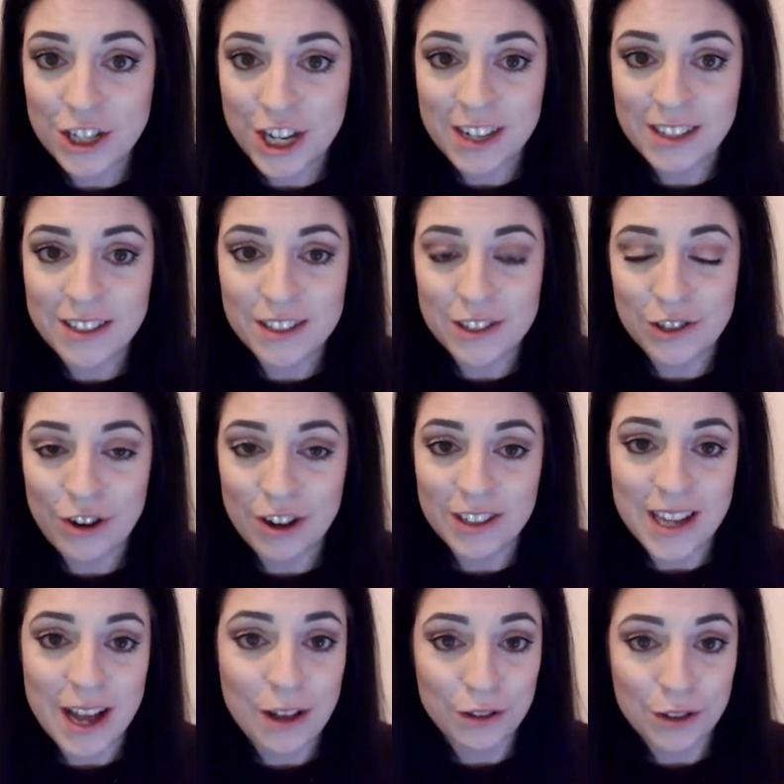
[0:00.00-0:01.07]
agendas across
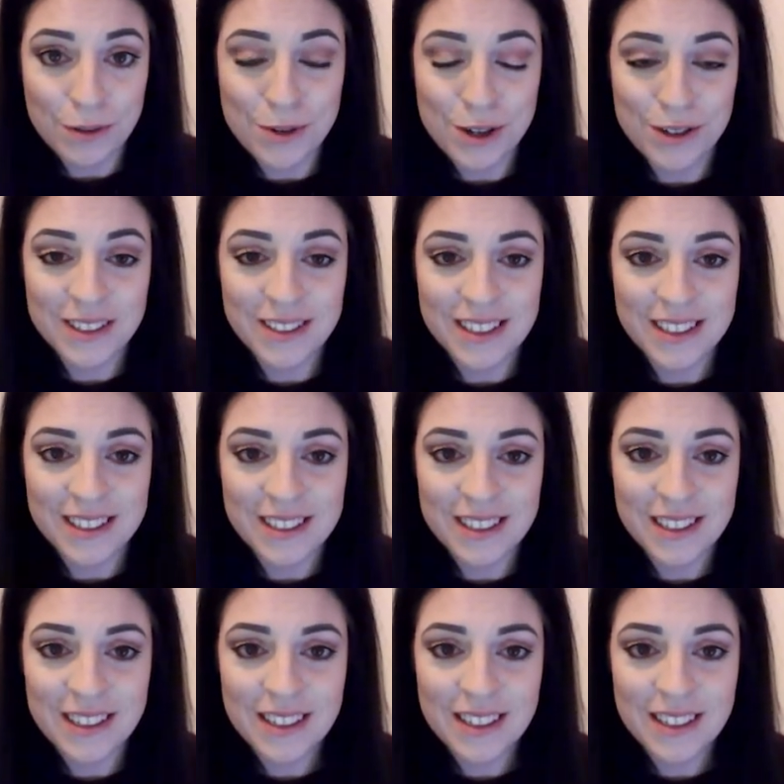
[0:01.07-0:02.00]
health communities.